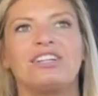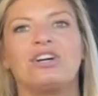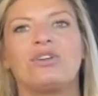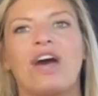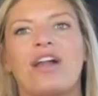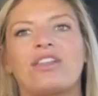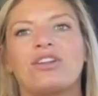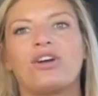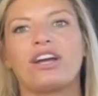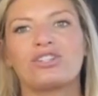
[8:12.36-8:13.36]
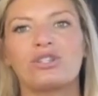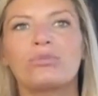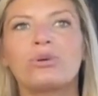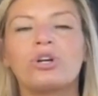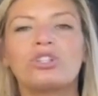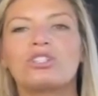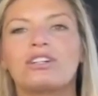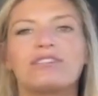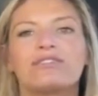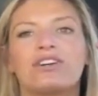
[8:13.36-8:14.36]
you know, that little extra push
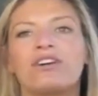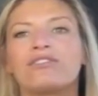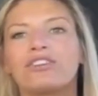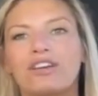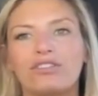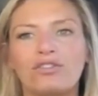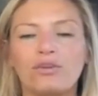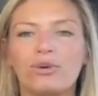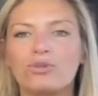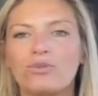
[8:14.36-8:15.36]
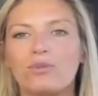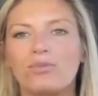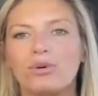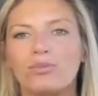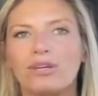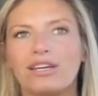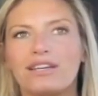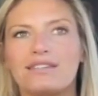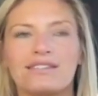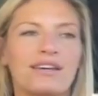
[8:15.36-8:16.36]
of comfort level for most people,
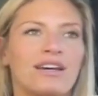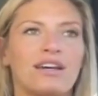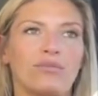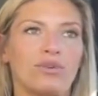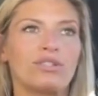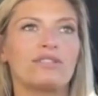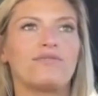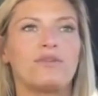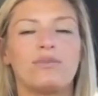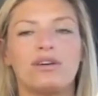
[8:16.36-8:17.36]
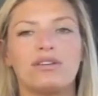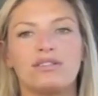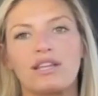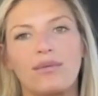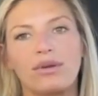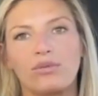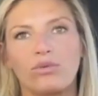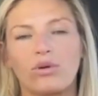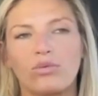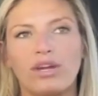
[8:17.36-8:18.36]
because most females, I mean,
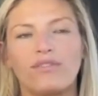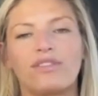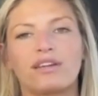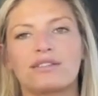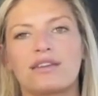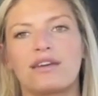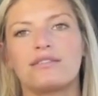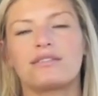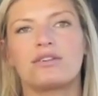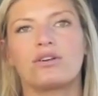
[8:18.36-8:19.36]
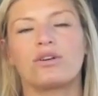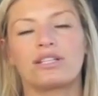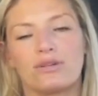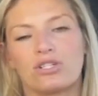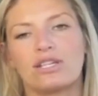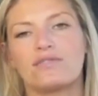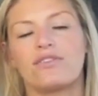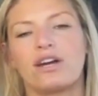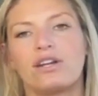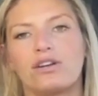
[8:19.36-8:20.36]
we have thick skin, so especially
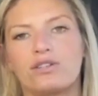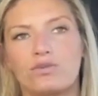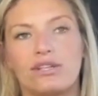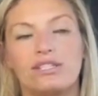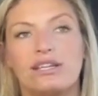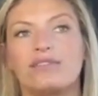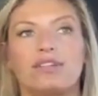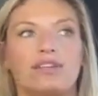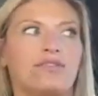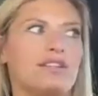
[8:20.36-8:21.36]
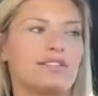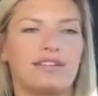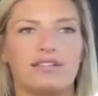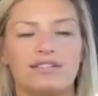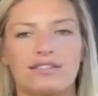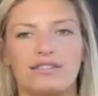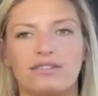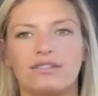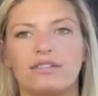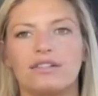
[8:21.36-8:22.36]
as fighters, we definitely have thick skin,
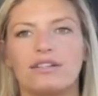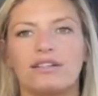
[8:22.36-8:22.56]
so.